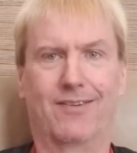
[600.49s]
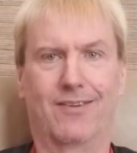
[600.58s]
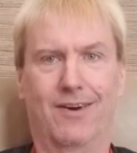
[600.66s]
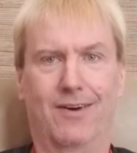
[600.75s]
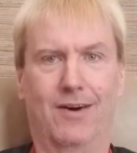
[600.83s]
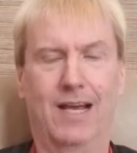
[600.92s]

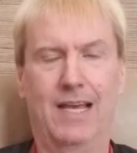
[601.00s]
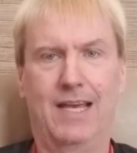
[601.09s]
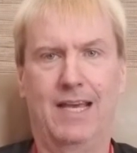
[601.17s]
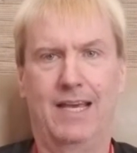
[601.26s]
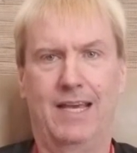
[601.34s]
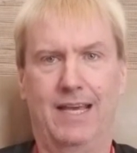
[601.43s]
So
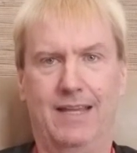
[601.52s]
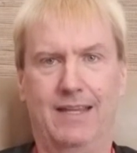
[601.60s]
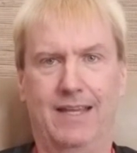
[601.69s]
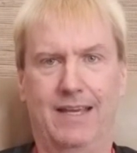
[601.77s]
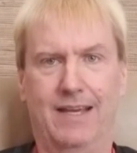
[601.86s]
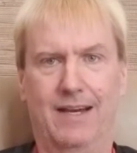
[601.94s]
in
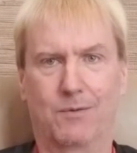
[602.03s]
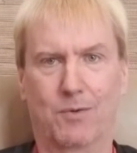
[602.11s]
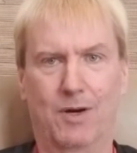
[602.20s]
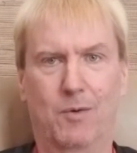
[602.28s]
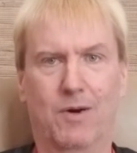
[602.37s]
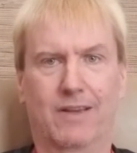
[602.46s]
the
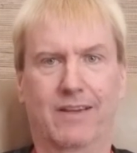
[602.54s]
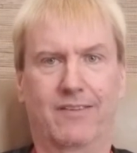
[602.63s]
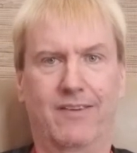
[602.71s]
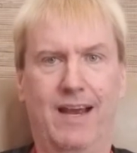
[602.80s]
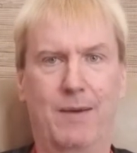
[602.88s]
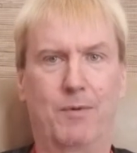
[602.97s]
real world
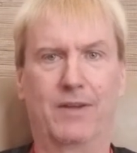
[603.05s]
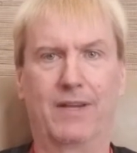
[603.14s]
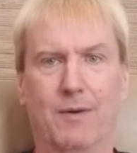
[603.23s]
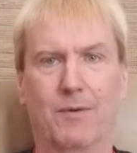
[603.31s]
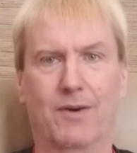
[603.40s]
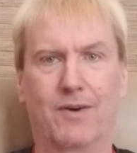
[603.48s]
example
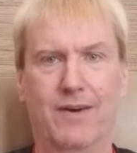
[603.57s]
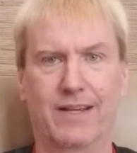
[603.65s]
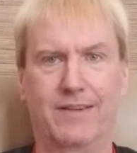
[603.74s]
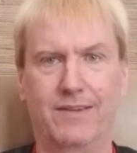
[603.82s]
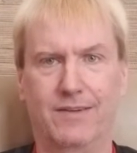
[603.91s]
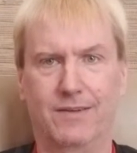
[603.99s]
we're going
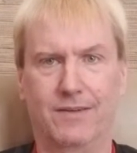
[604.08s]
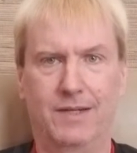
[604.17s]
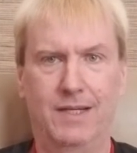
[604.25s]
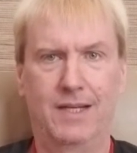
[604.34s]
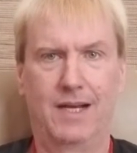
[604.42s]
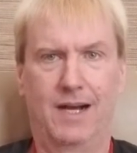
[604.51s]
to
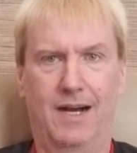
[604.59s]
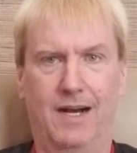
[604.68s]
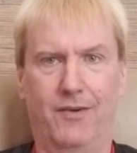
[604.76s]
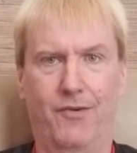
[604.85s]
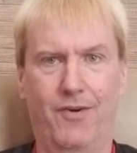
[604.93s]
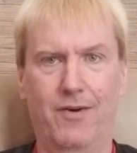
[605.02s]

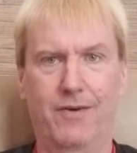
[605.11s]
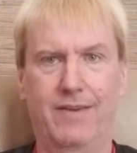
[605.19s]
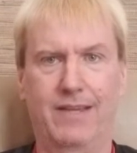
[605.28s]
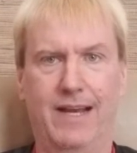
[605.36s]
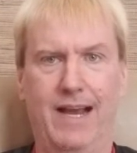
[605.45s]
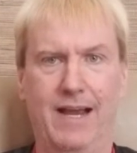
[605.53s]
show you
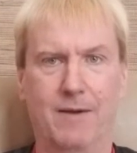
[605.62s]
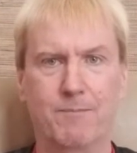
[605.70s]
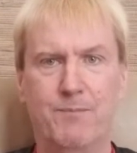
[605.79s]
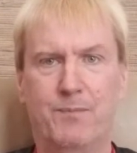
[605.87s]
today,